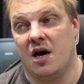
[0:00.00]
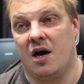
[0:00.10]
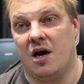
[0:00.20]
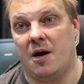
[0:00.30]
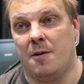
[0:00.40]

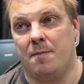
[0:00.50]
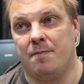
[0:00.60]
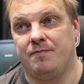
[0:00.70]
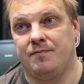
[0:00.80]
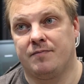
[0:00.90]

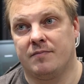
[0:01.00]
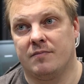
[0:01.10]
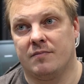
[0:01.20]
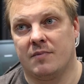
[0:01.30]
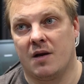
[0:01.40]

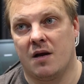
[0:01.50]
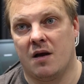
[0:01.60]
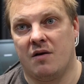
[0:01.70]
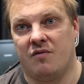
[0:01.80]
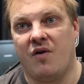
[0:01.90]

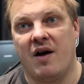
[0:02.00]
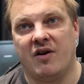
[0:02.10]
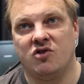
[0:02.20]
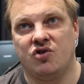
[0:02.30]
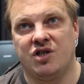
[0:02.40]

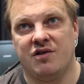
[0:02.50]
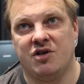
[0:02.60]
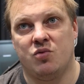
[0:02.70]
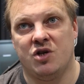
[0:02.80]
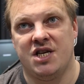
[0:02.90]
500
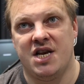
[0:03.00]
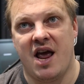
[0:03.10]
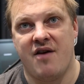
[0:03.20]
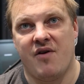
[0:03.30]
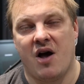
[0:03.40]
series was
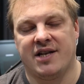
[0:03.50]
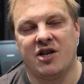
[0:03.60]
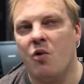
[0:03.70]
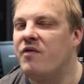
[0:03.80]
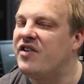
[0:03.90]
never, I
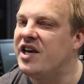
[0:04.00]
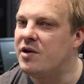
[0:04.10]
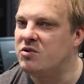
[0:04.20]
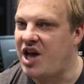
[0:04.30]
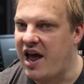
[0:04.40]
don't think
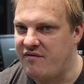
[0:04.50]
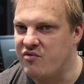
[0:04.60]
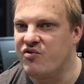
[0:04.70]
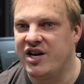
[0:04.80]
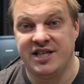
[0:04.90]
it was ever
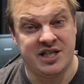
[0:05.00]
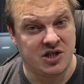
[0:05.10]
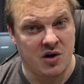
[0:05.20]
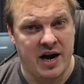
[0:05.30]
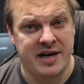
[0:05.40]
really
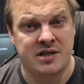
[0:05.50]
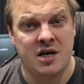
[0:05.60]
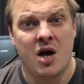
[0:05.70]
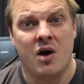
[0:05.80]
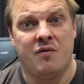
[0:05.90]
designed
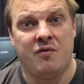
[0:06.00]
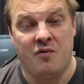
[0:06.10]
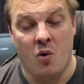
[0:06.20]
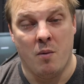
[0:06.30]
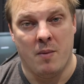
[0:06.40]

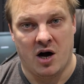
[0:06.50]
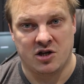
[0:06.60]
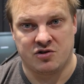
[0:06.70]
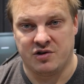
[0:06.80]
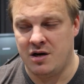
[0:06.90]
for
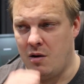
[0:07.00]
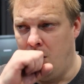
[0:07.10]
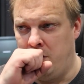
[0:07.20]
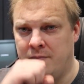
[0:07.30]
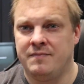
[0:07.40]
mastering.
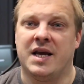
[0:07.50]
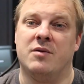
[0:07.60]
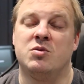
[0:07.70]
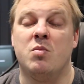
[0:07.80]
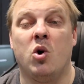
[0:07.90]
It
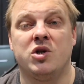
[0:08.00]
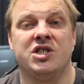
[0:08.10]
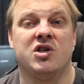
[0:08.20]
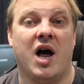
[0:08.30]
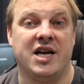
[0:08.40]
was more
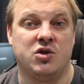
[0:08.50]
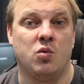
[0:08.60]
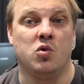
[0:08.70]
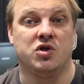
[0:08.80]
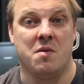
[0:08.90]
designed
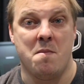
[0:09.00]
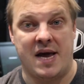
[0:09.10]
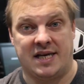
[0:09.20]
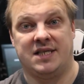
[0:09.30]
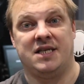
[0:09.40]
towards the
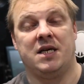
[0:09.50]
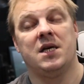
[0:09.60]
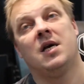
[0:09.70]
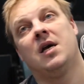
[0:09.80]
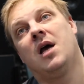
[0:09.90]
mixing,
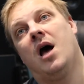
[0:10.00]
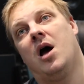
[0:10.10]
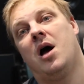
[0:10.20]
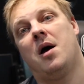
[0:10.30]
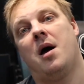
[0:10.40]

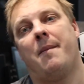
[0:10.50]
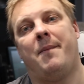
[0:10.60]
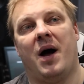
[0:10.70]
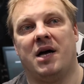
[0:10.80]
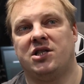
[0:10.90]

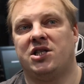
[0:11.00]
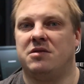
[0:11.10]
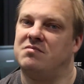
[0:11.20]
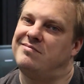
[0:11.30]
but